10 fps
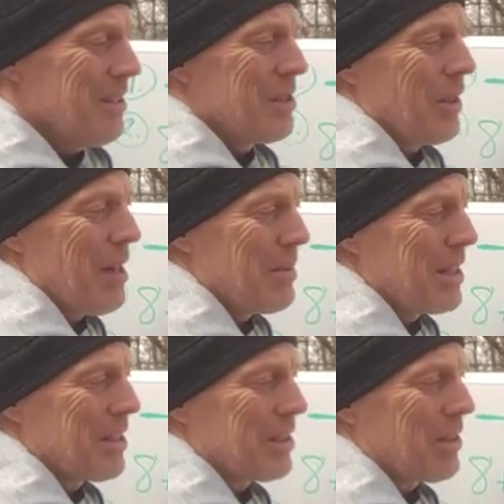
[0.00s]
So that
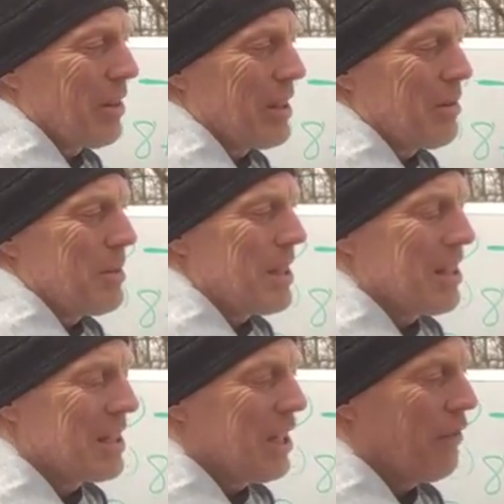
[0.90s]
means it's going to be
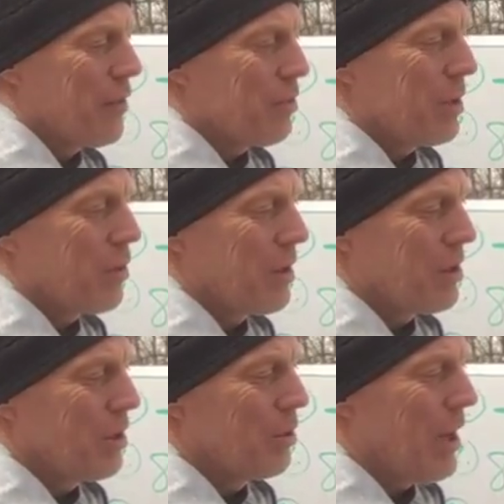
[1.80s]
the difference between the
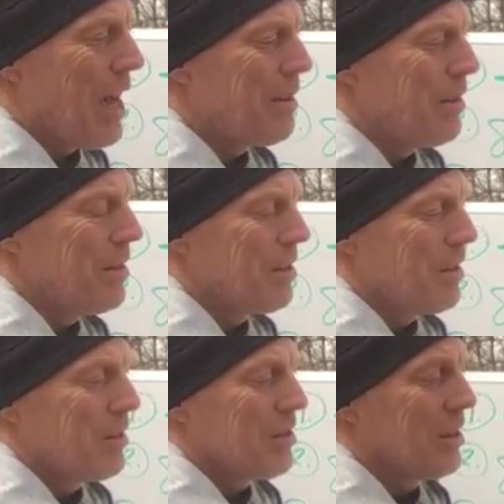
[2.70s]
two. 9,
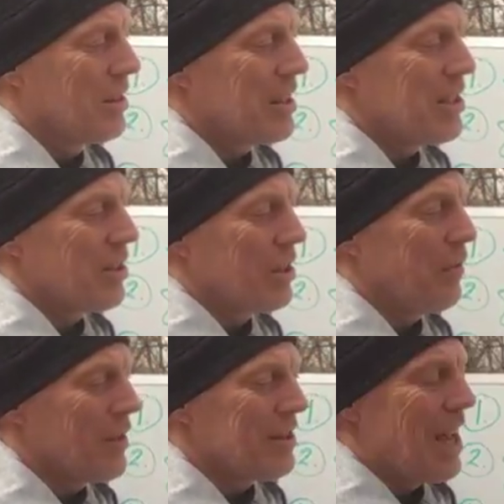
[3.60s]
since these are
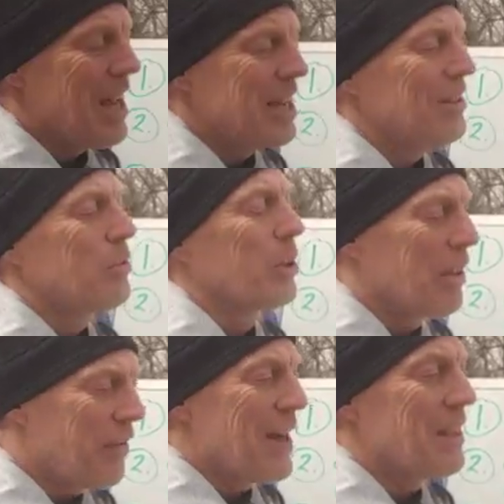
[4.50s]
different signs, we're going
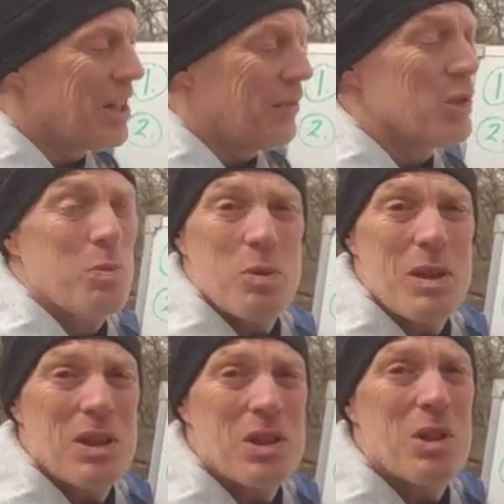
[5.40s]
to find the difference
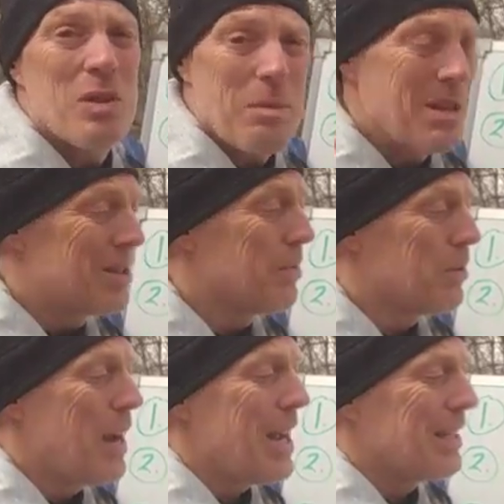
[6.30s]
between the two. That means
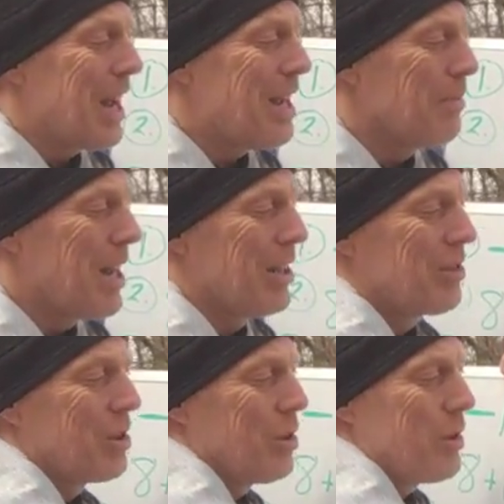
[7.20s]
subtract 9 minus
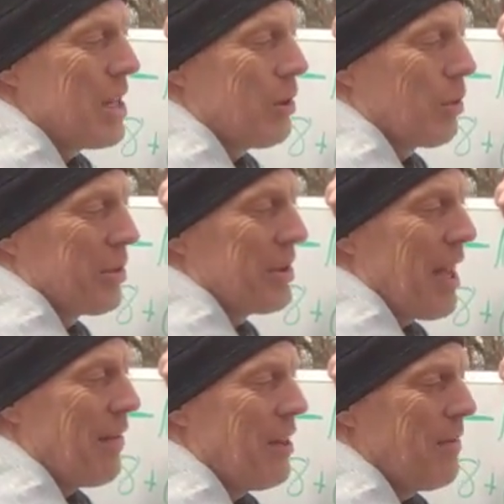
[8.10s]
2 equals
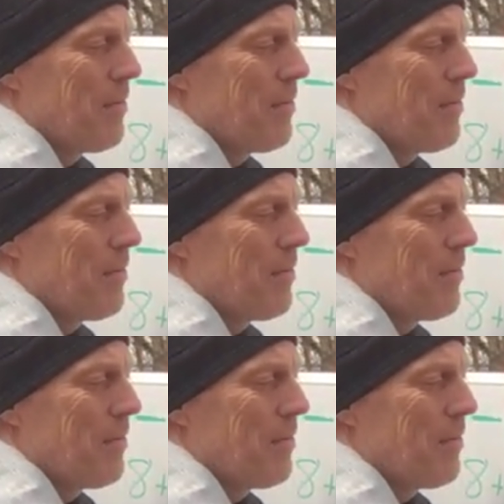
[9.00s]
7.